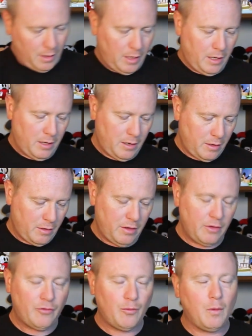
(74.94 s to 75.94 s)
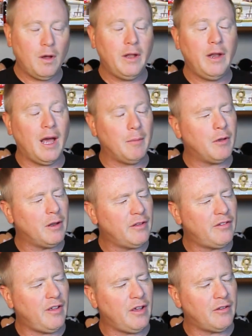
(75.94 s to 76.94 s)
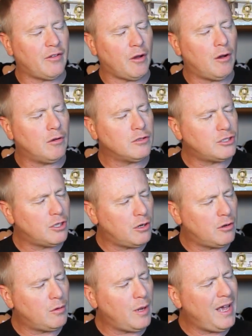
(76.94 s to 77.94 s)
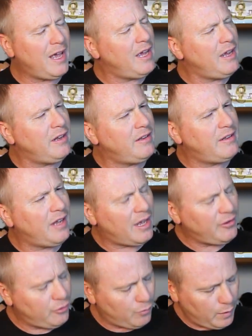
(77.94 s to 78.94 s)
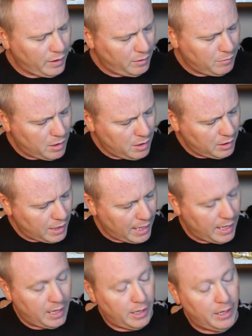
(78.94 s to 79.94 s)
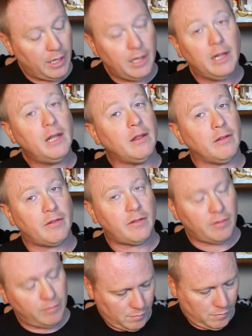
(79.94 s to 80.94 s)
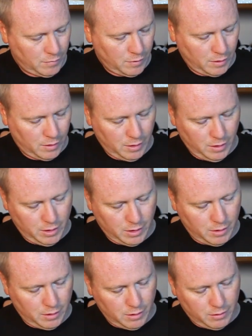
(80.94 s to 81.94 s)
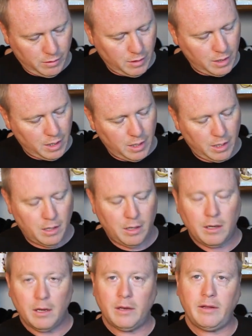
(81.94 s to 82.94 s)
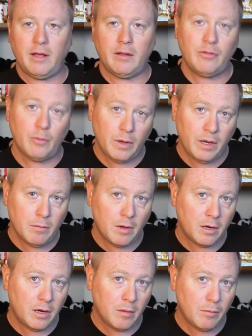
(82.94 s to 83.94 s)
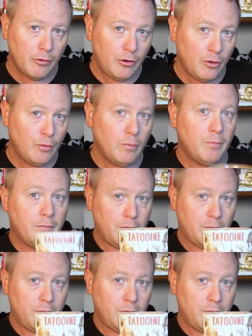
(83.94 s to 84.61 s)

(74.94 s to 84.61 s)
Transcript: And this one I'm going to say is also a Tatooine Mug, and it is. Get a load of that. Tatooine Mug number 2.